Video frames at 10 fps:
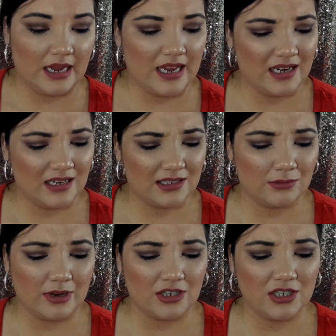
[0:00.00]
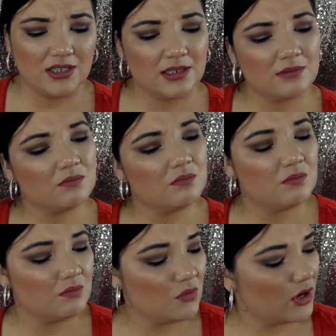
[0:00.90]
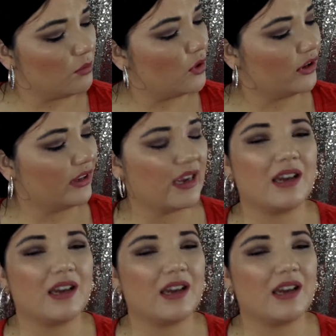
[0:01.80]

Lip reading: and swatches more poorly